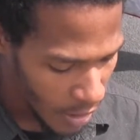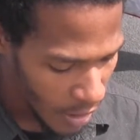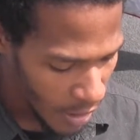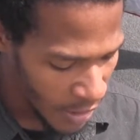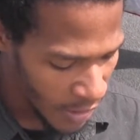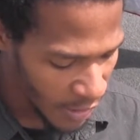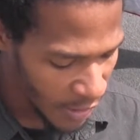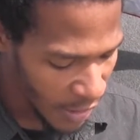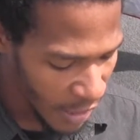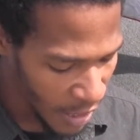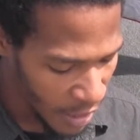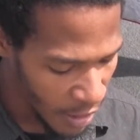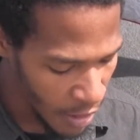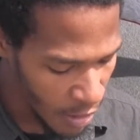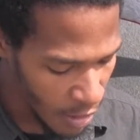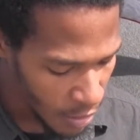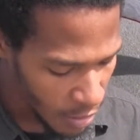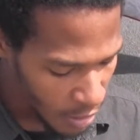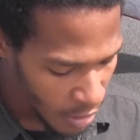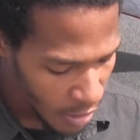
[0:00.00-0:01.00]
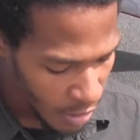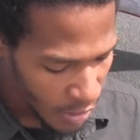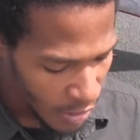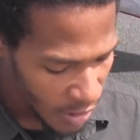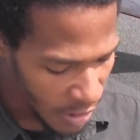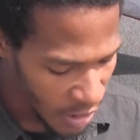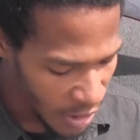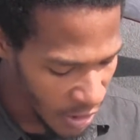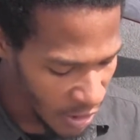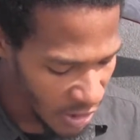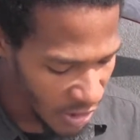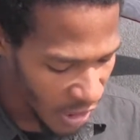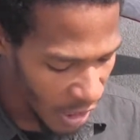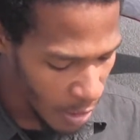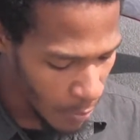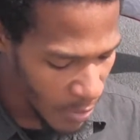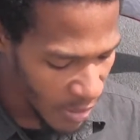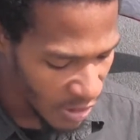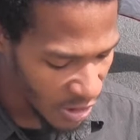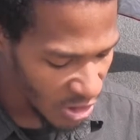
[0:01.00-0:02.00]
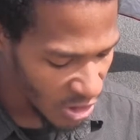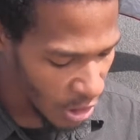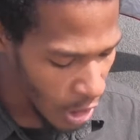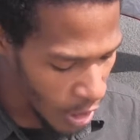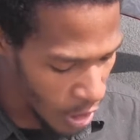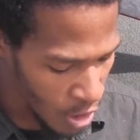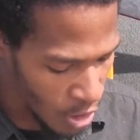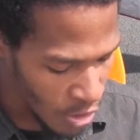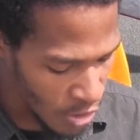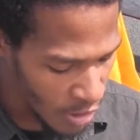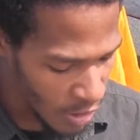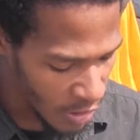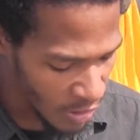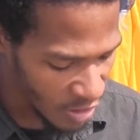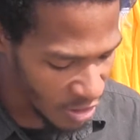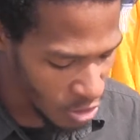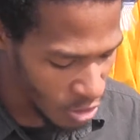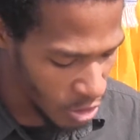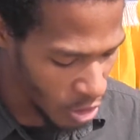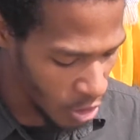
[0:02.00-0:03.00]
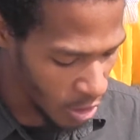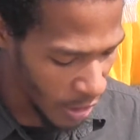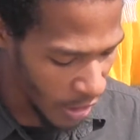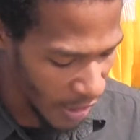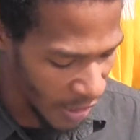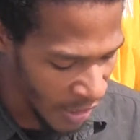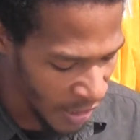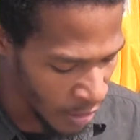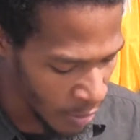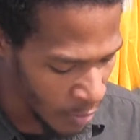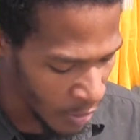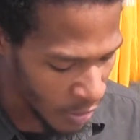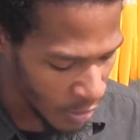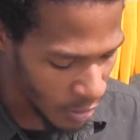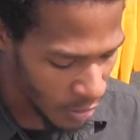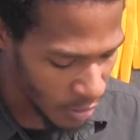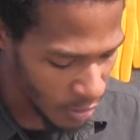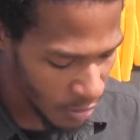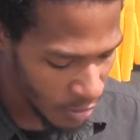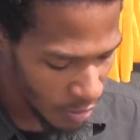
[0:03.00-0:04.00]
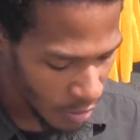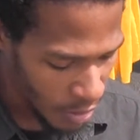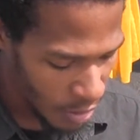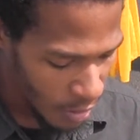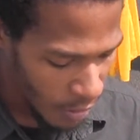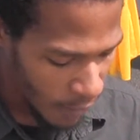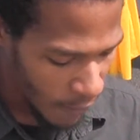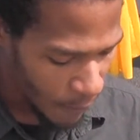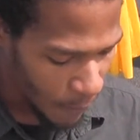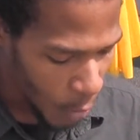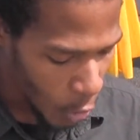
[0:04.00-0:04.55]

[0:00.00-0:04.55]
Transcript: And there ye shall be sold unto your enemies mm.